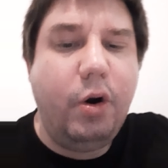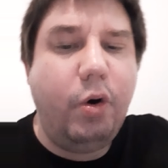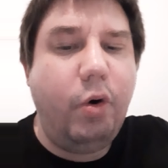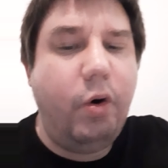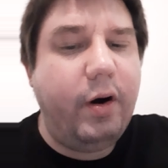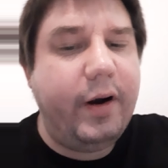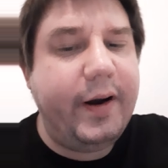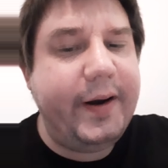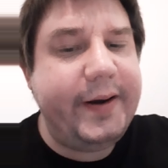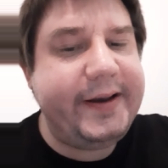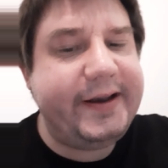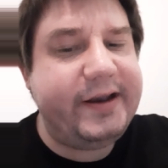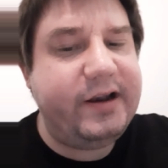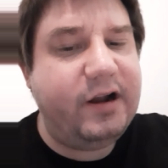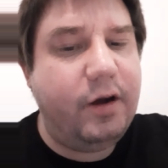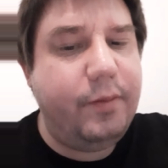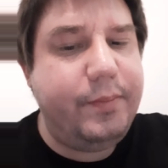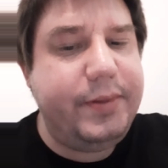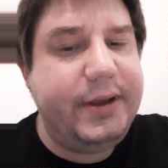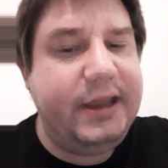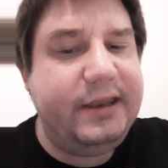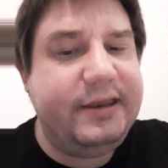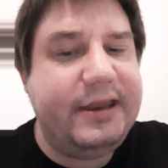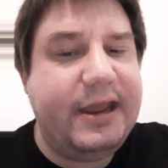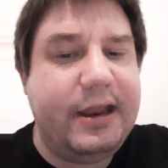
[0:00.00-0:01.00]
Or she'll
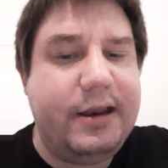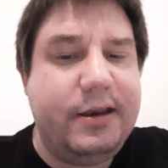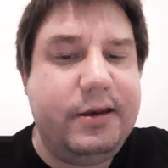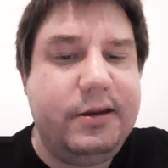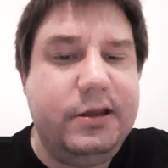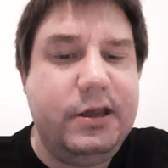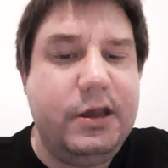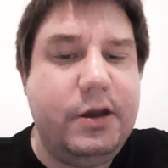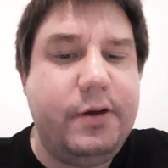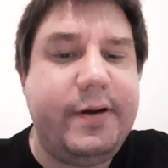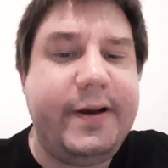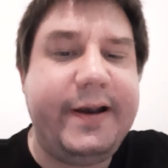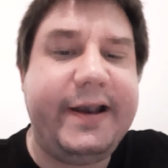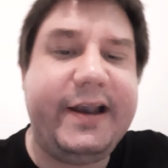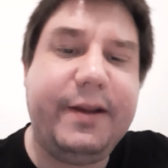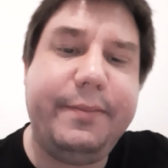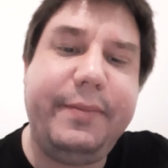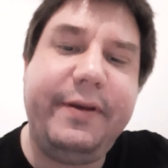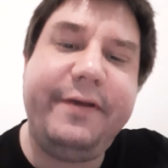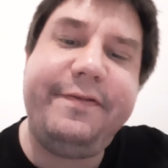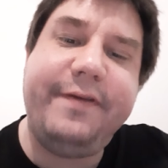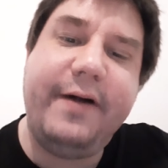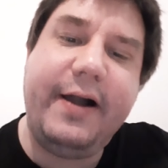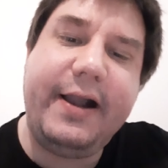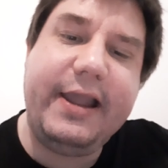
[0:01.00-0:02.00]
be dating you and she'll
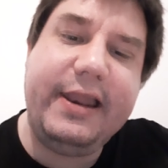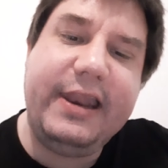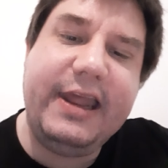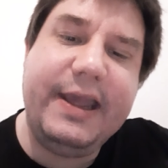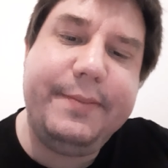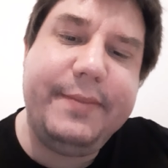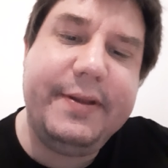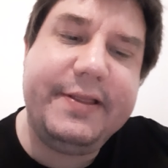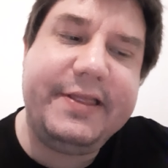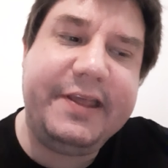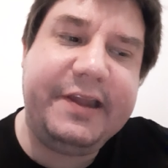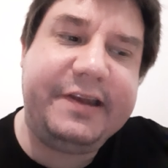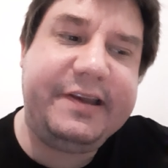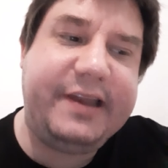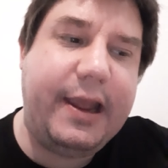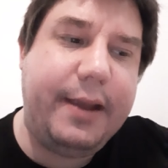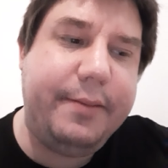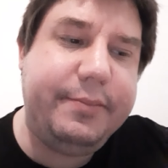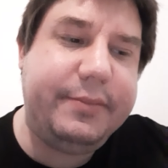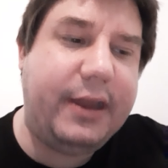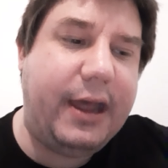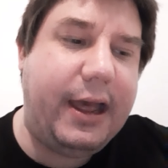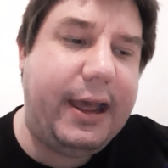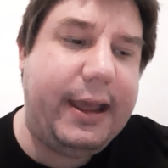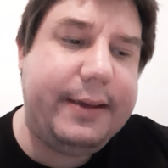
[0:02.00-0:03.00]
be fucking him at the
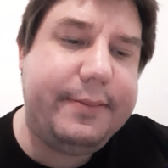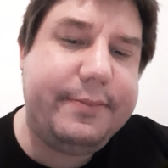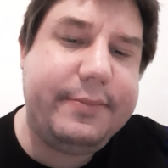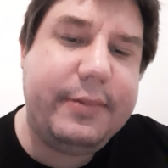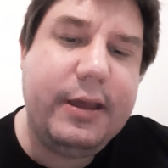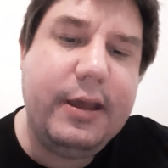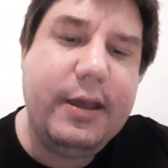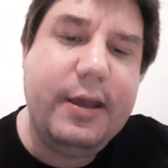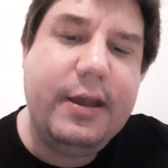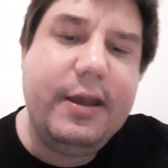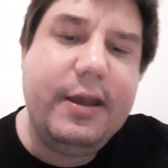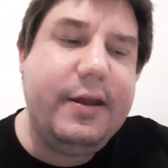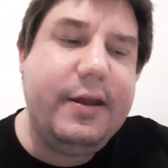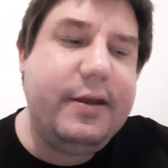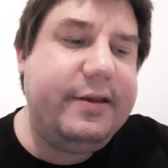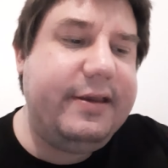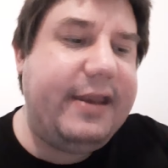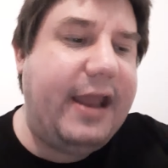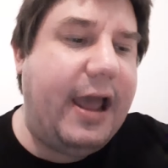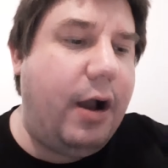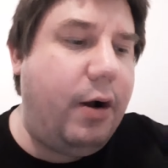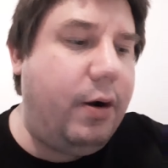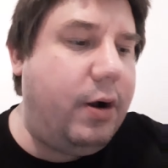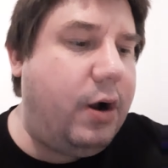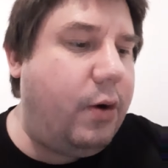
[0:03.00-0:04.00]
same time.
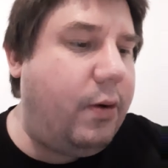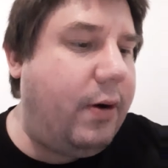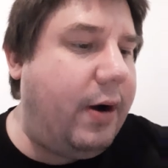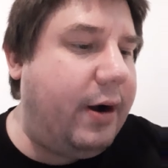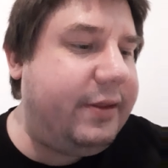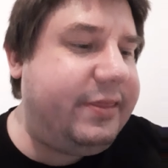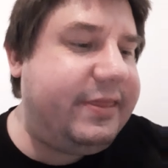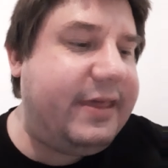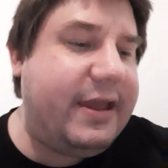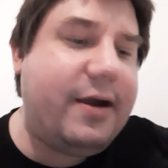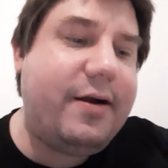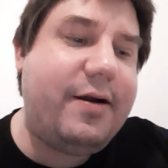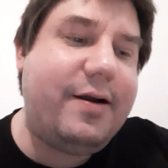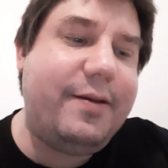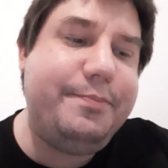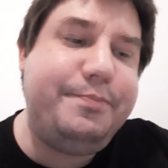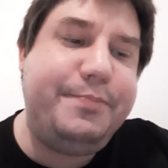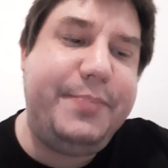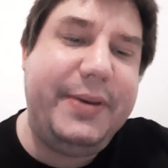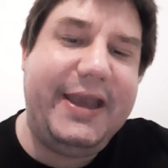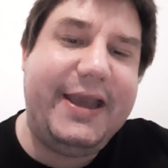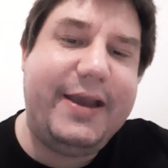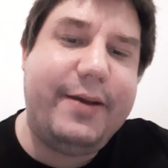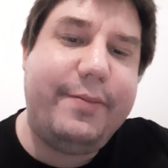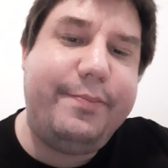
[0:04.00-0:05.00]
Now go out there
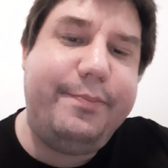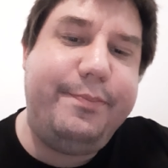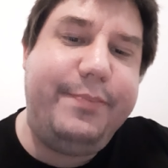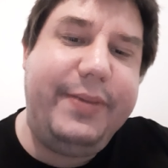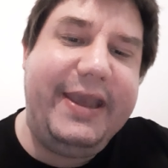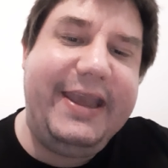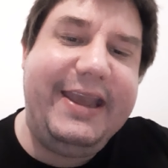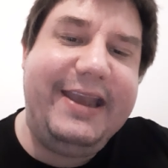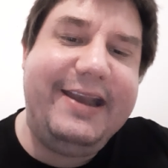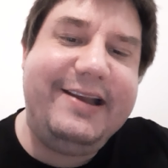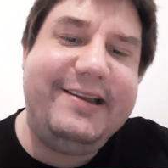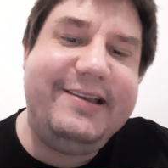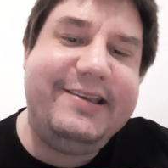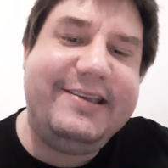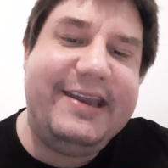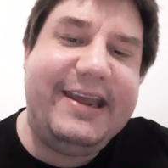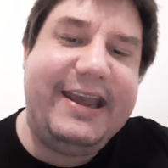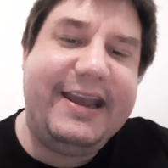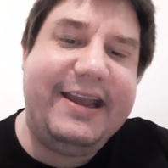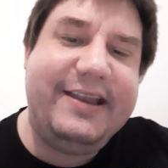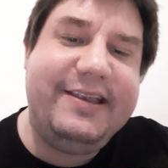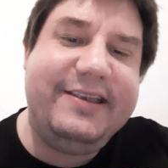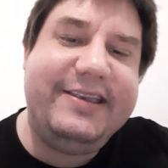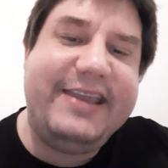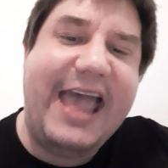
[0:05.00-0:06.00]
and be a big
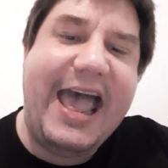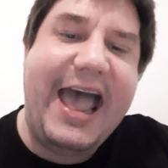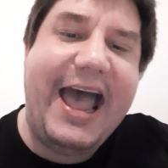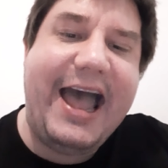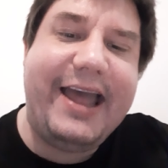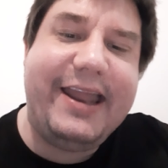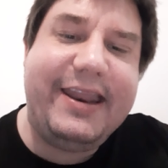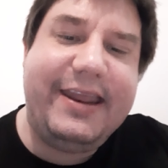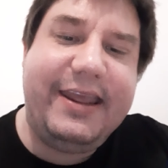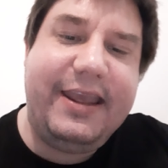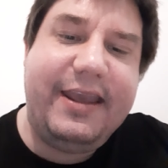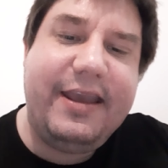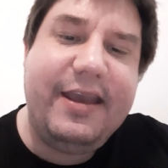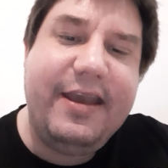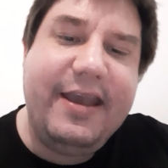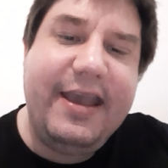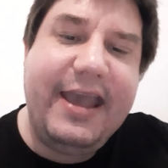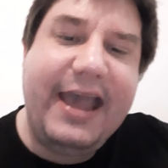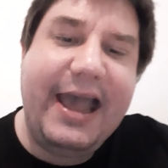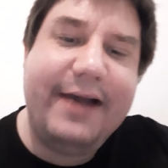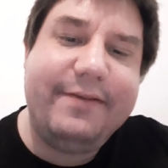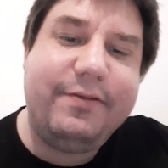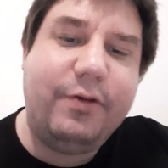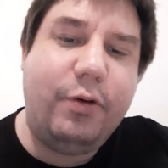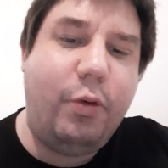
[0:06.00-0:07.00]
dick daddy.
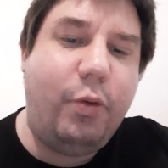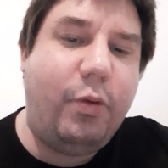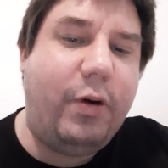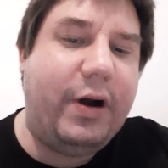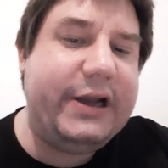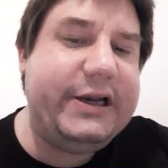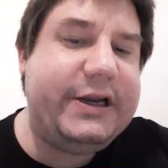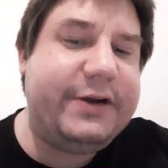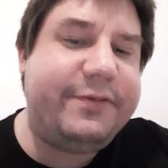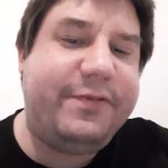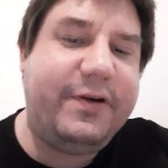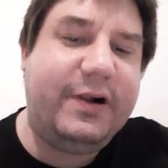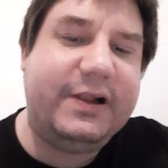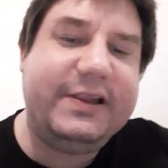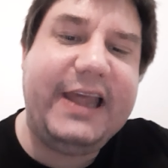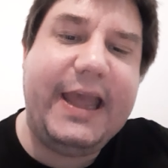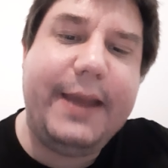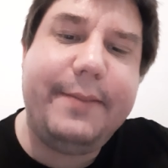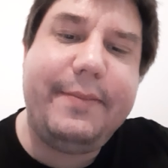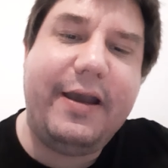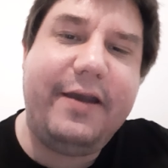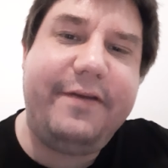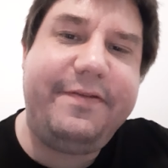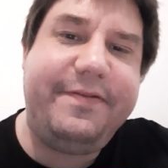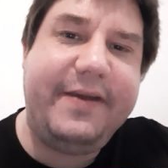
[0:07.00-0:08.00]
Have a wonderful
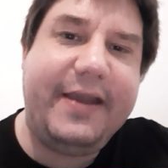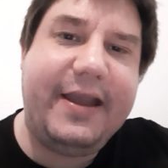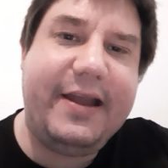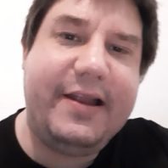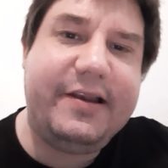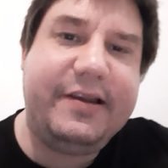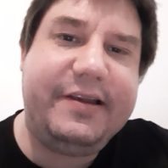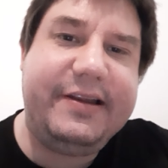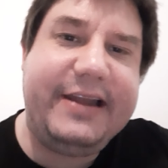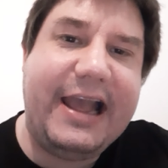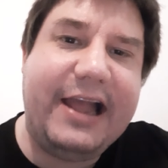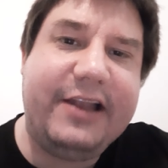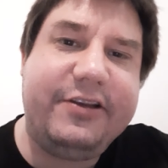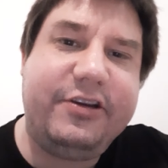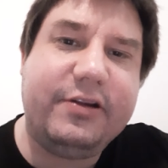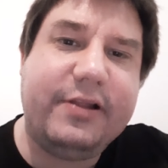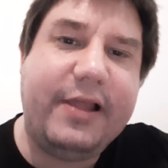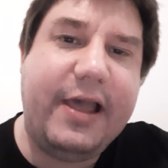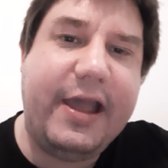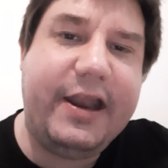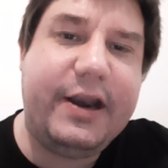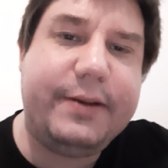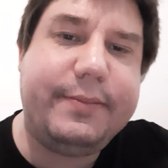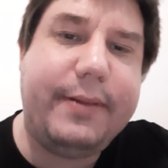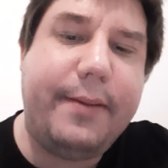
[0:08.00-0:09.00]
day, my fans. Catch you
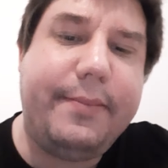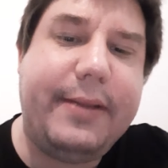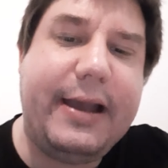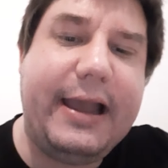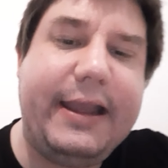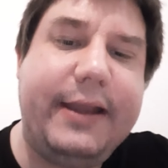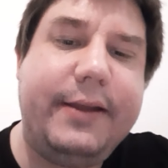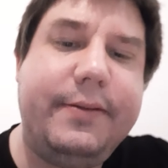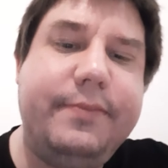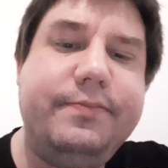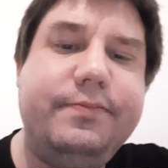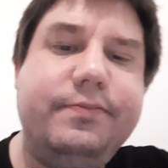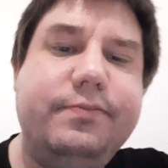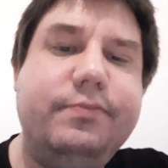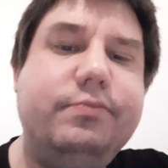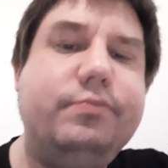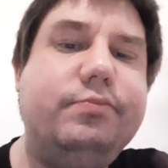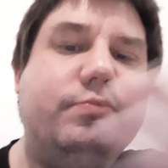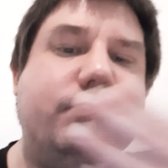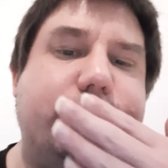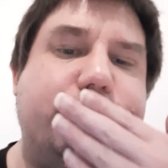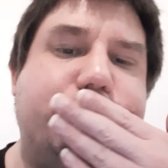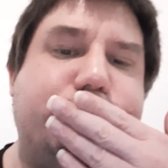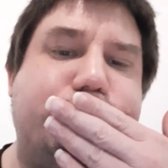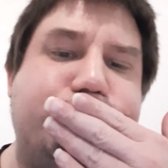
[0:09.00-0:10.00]
later. Bye-bye.
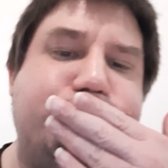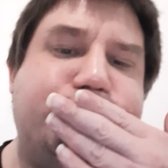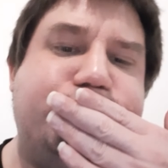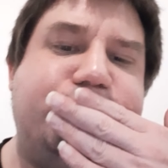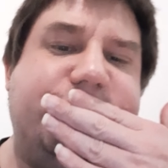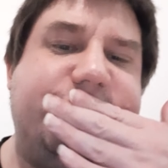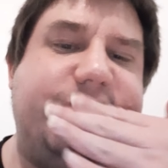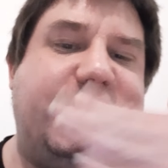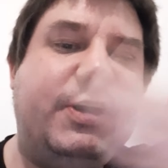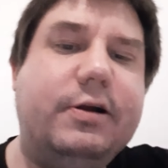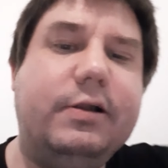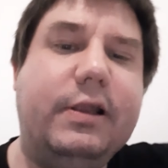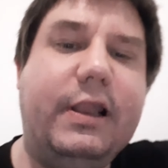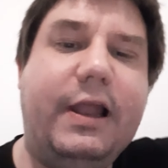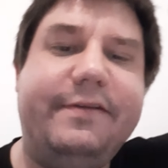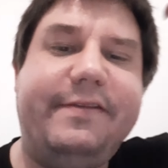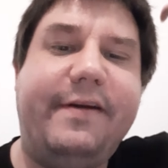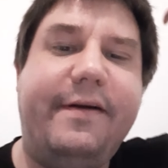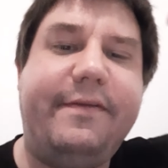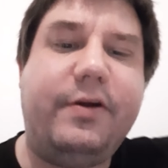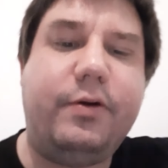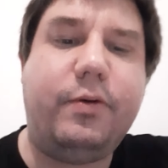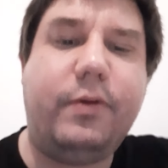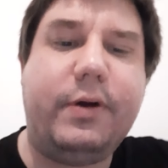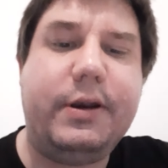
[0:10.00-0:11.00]
Love
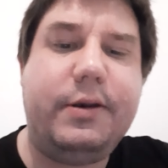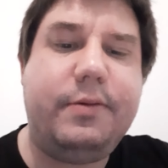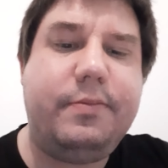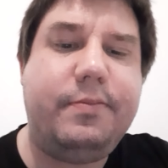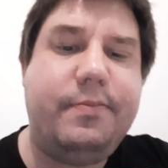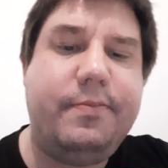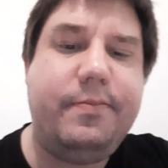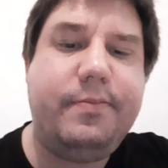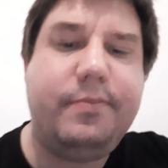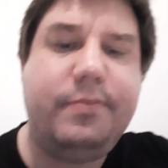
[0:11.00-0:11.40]
everyone.